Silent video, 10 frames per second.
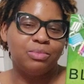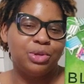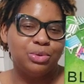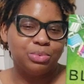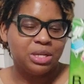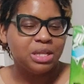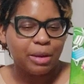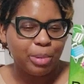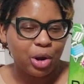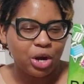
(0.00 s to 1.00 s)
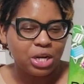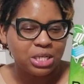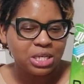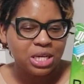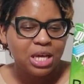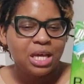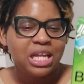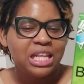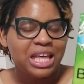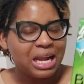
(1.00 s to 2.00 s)
when you read that part
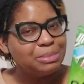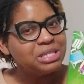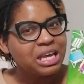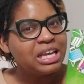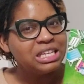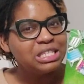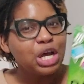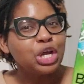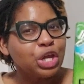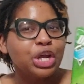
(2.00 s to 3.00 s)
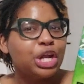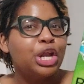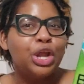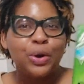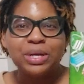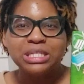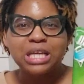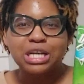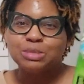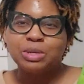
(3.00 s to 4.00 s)
that I'm saying it sucks, you're going to know it
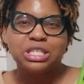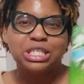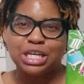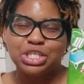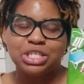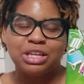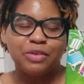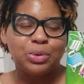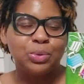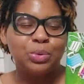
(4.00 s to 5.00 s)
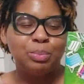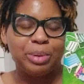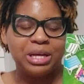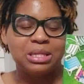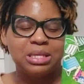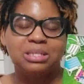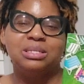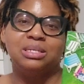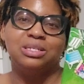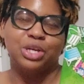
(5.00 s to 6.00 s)
sucks because that's just never cool. But this
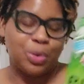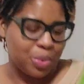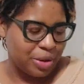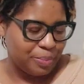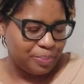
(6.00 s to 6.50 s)
is a good one.